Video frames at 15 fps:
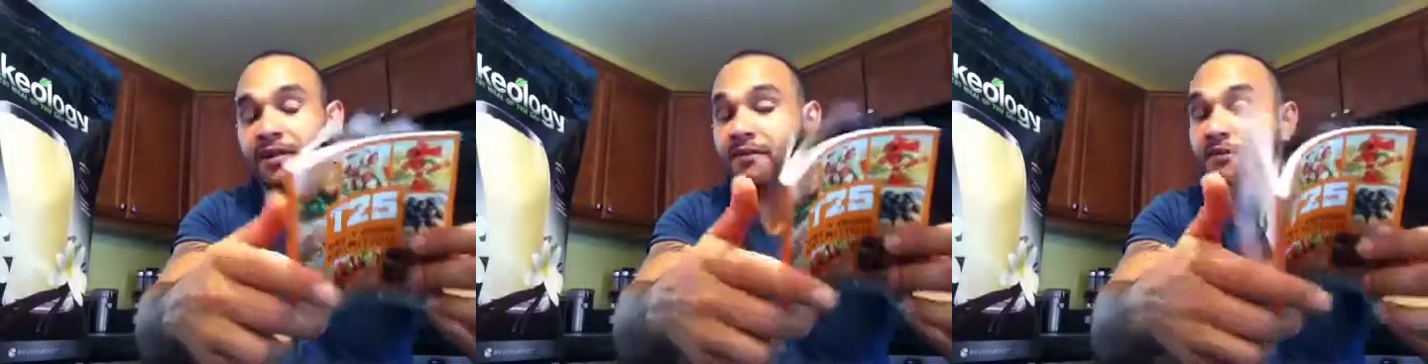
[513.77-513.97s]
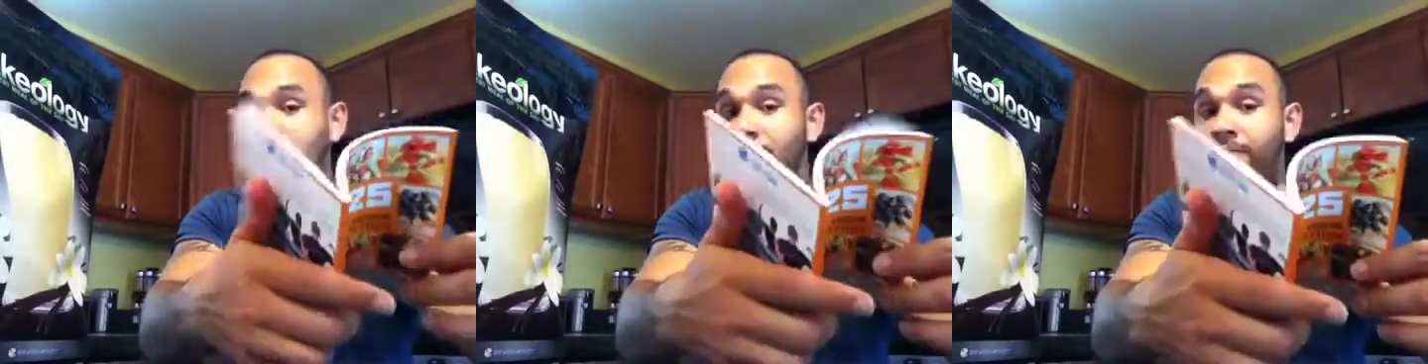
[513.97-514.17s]

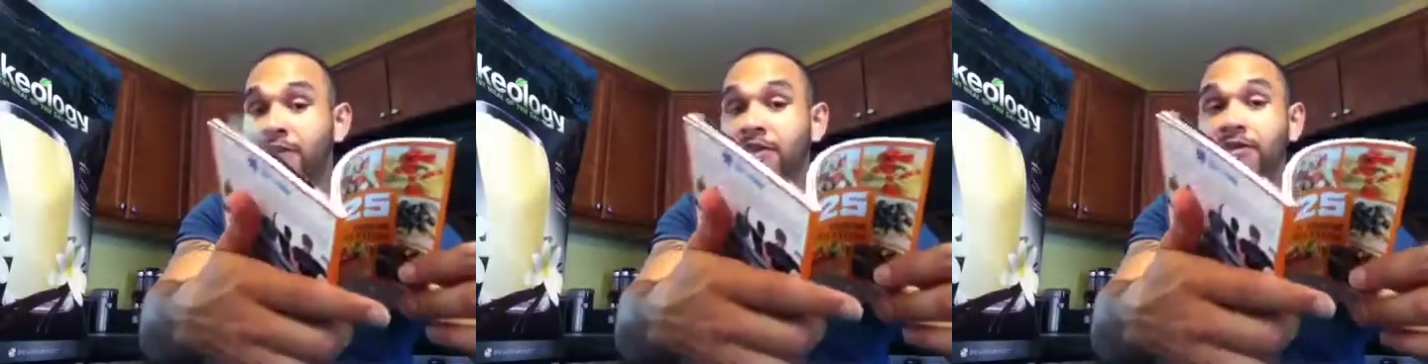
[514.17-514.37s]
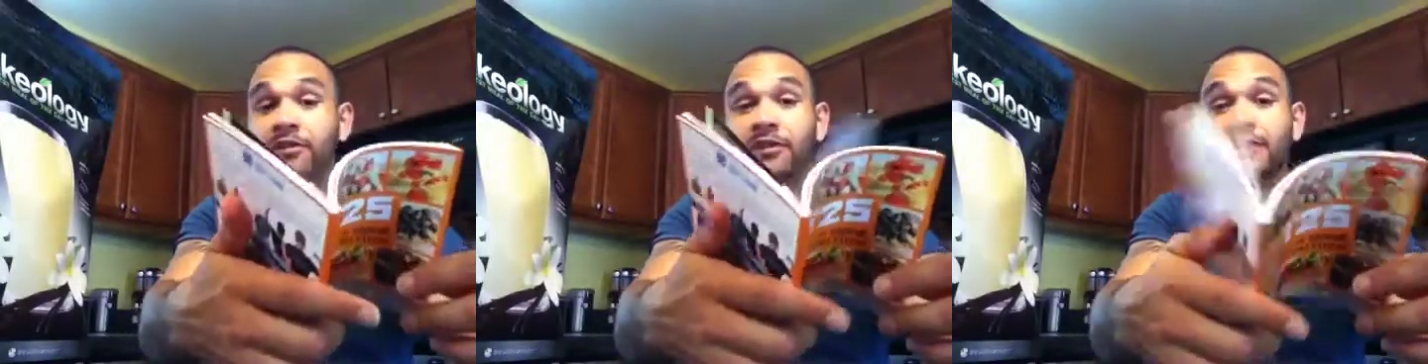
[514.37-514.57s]
from the
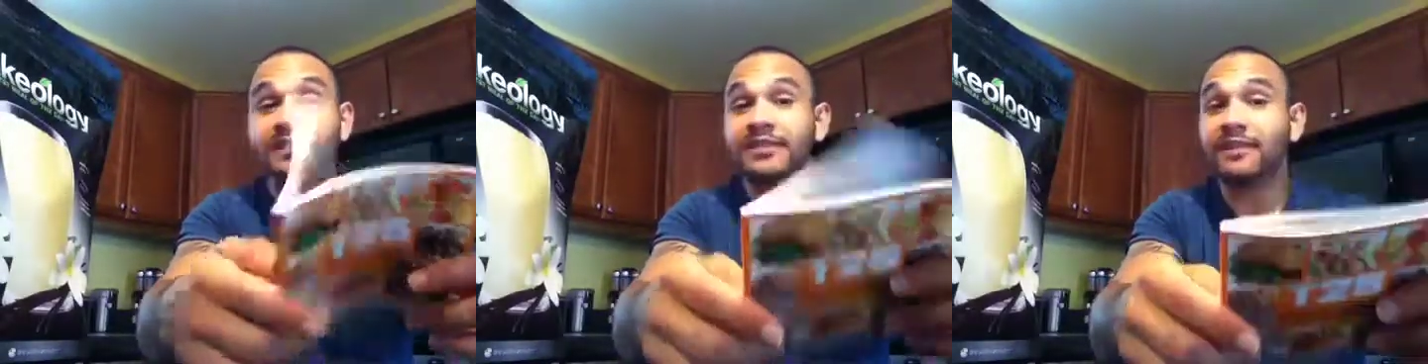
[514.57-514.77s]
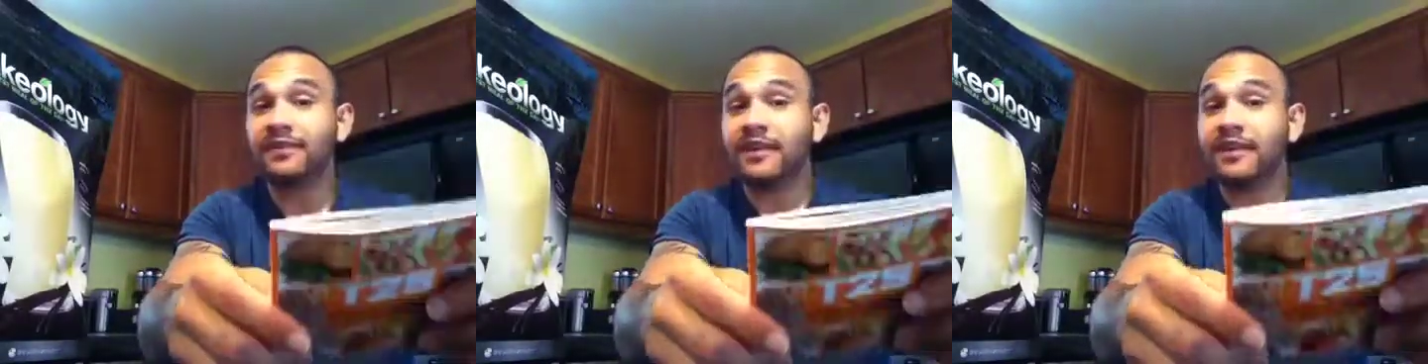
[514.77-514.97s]
looks
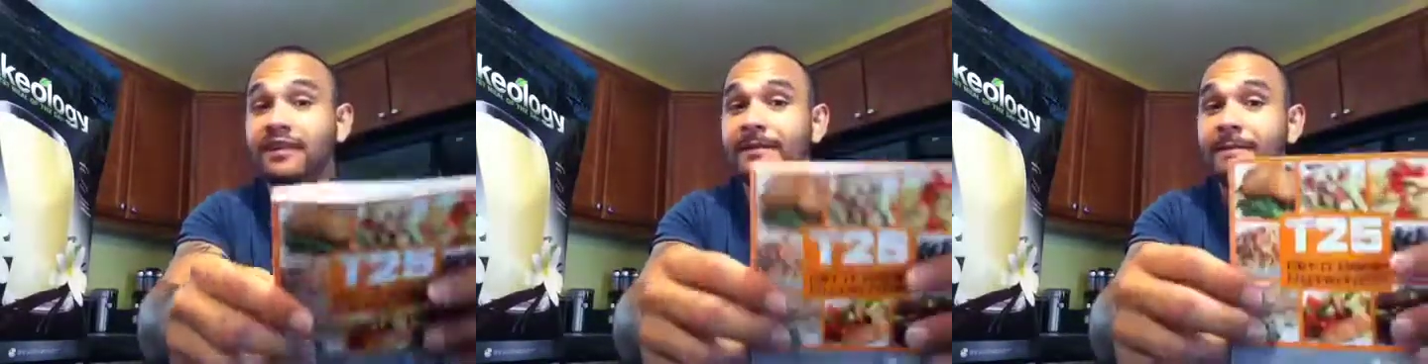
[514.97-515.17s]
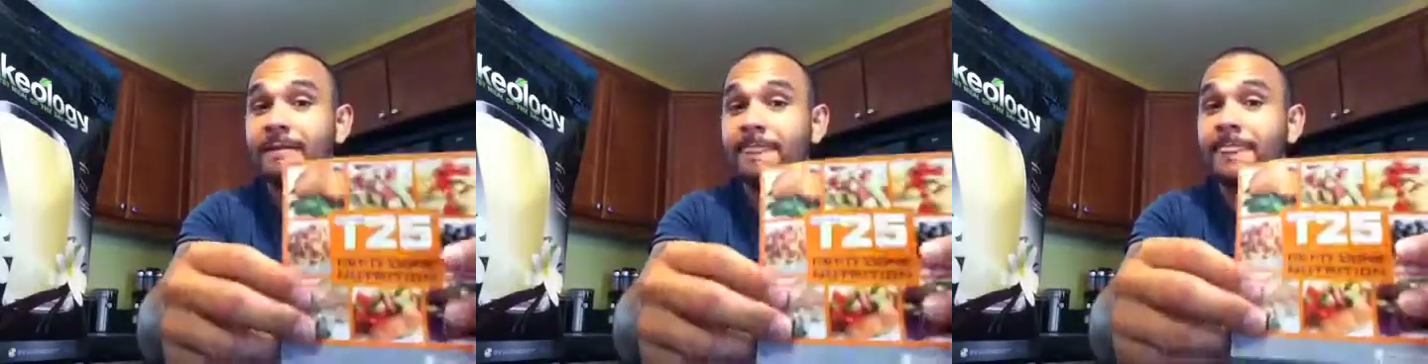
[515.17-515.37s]
of it,
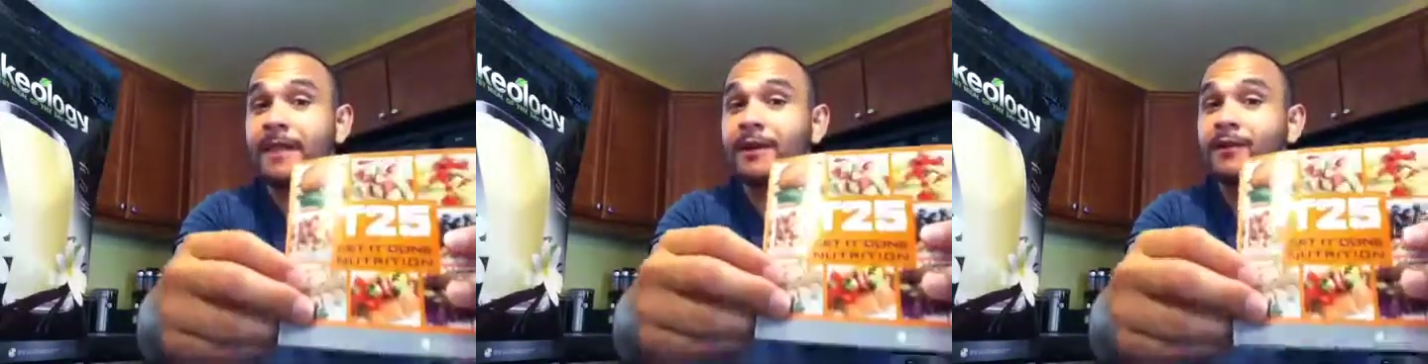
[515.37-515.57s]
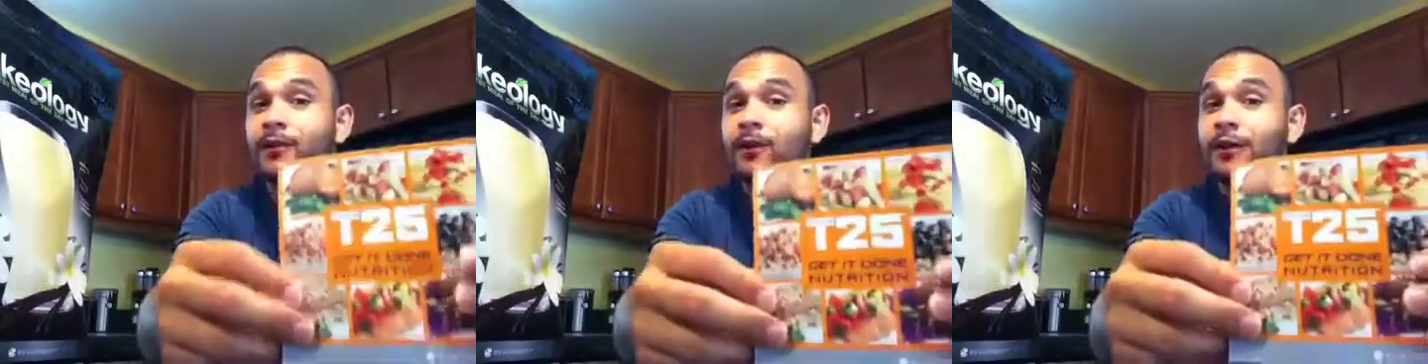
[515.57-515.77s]

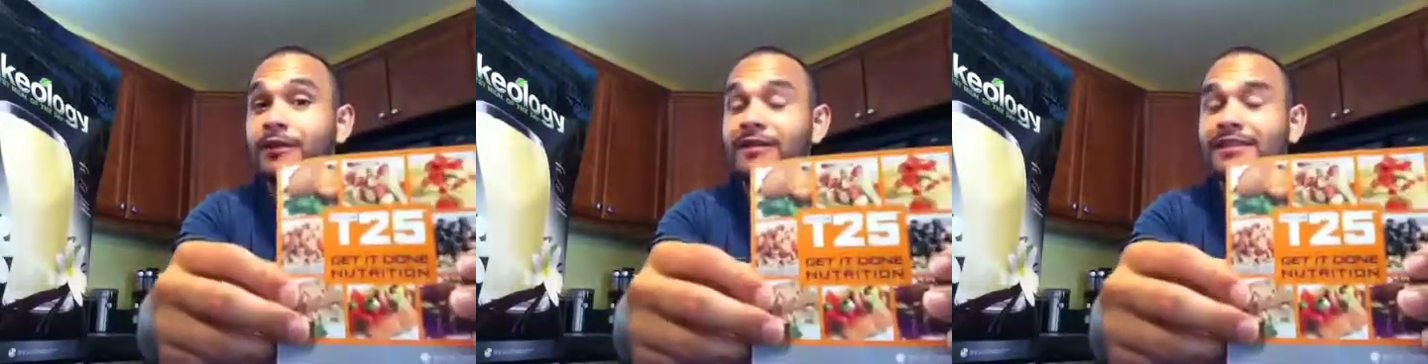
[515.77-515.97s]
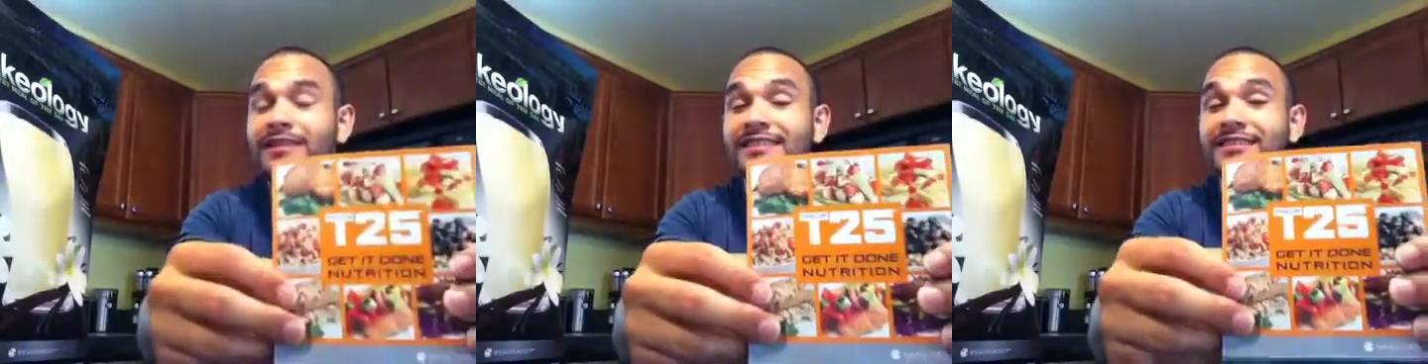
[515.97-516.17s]
looks like